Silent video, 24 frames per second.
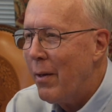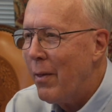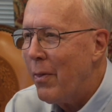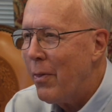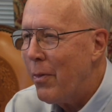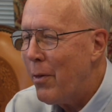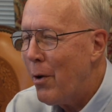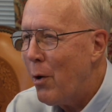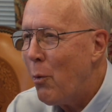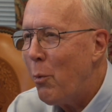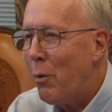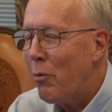
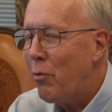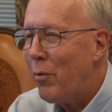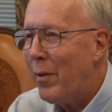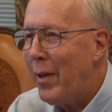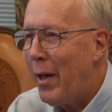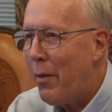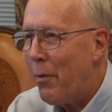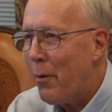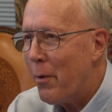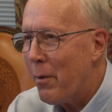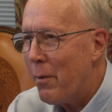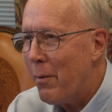there was
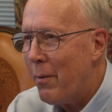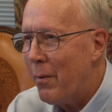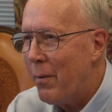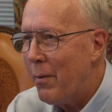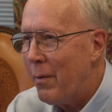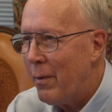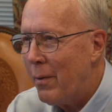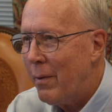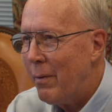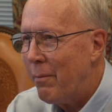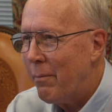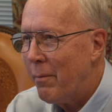leather.
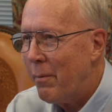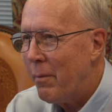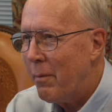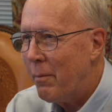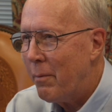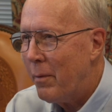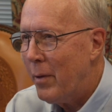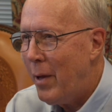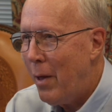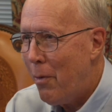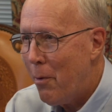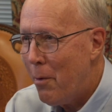
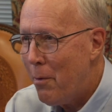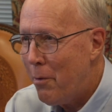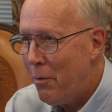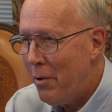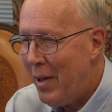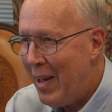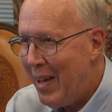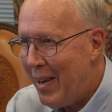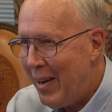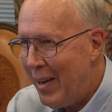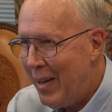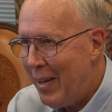Leather
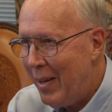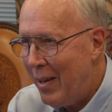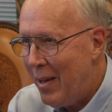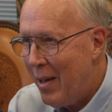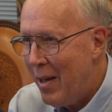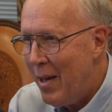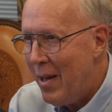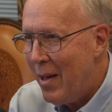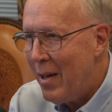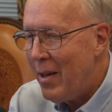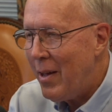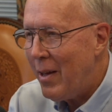tanning
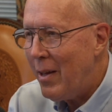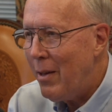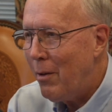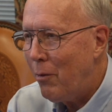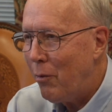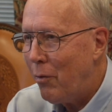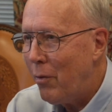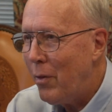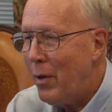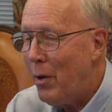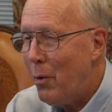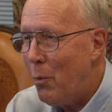
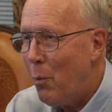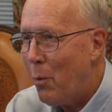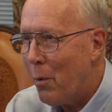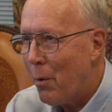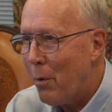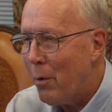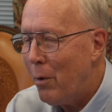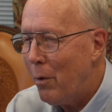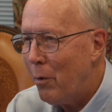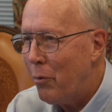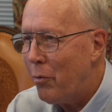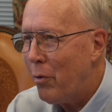is the
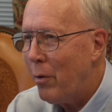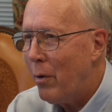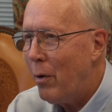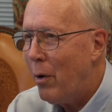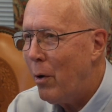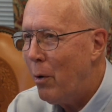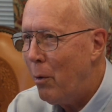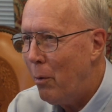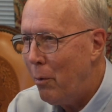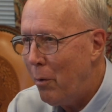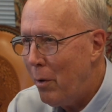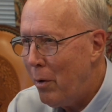world's
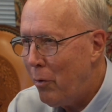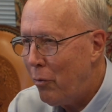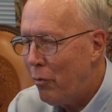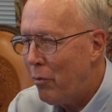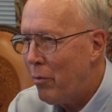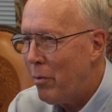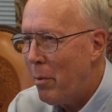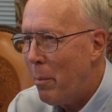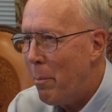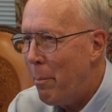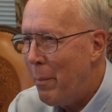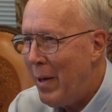
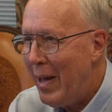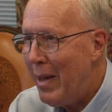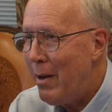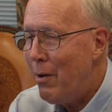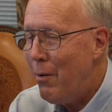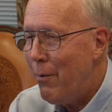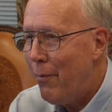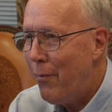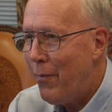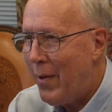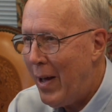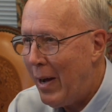oldest
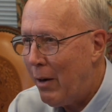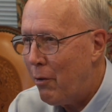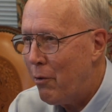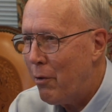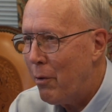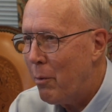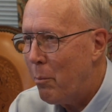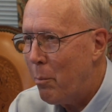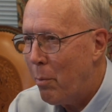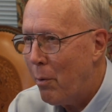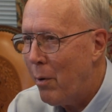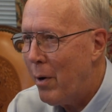
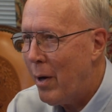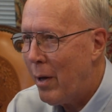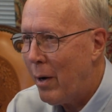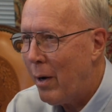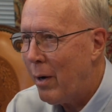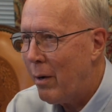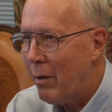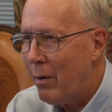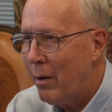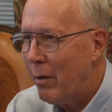manufactured product.